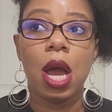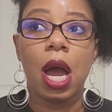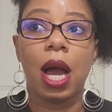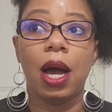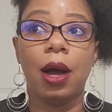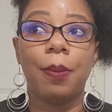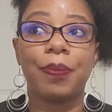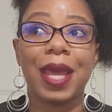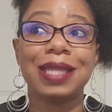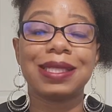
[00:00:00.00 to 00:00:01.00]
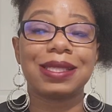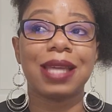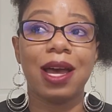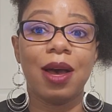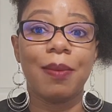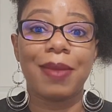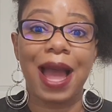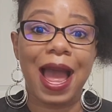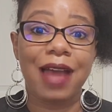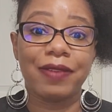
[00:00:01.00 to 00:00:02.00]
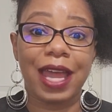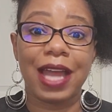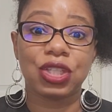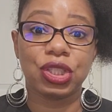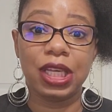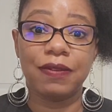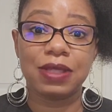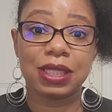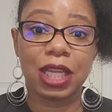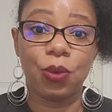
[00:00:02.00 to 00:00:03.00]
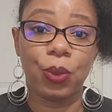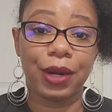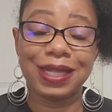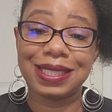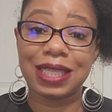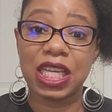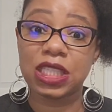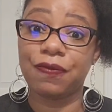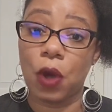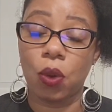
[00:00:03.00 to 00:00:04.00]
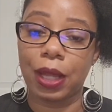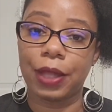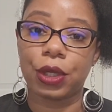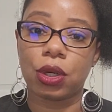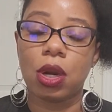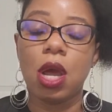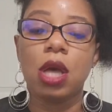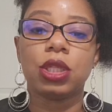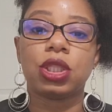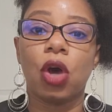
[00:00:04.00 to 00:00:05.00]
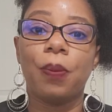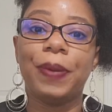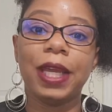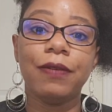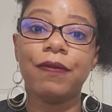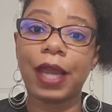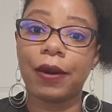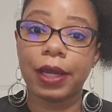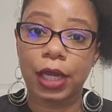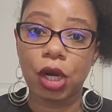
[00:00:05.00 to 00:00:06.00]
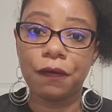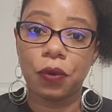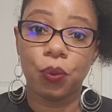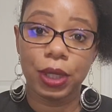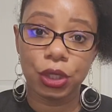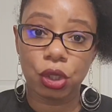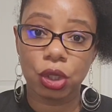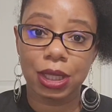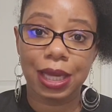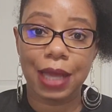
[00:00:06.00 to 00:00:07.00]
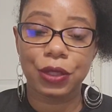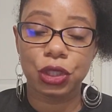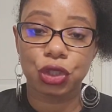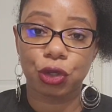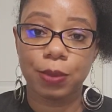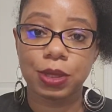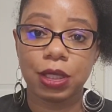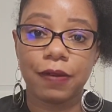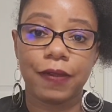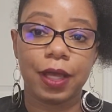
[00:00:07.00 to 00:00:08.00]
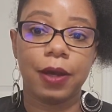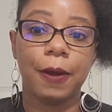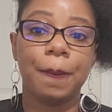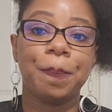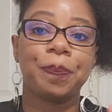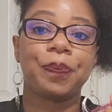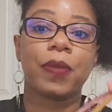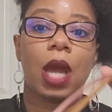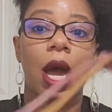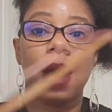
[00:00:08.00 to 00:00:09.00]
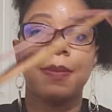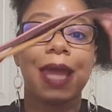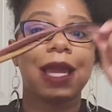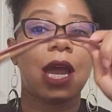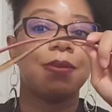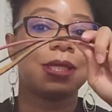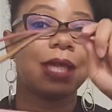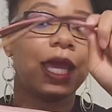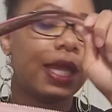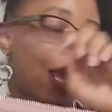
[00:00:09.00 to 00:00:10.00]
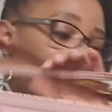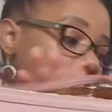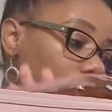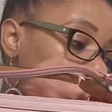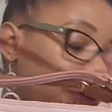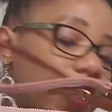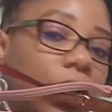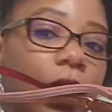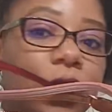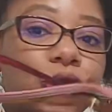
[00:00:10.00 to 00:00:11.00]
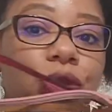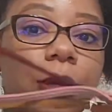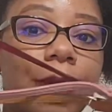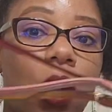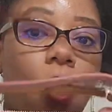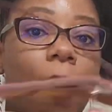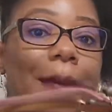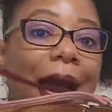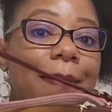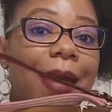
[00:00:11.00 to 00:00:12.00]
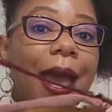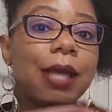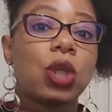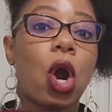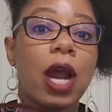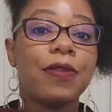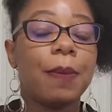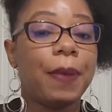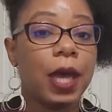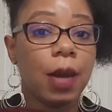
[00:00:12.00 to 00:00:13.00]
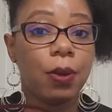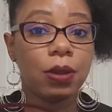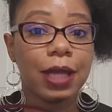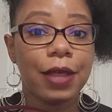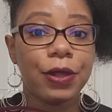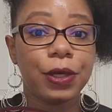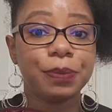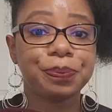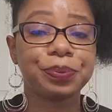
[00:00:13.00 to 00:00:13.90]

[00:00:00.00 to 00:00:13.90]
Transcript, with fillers: Um, and some I've actually even seen where it says faux leather. So be very careful when you're looking at the description of them. Um, like I was saying, like all of the leather trimming on my bags are the pebbled leather.